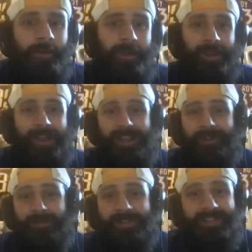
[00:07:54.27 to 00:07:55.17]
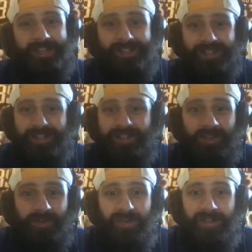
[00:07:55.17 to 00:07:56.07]
but he was
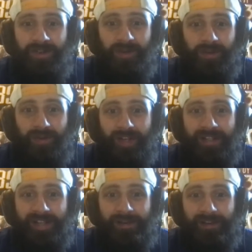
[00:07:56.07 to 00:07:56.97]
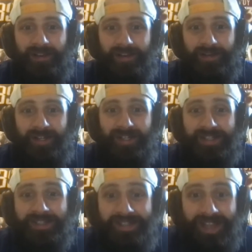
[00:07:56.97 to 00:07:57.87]
16-2-2 last time I looked, which is
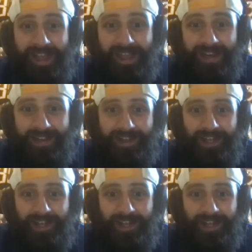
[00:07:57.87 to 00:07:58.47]
insane.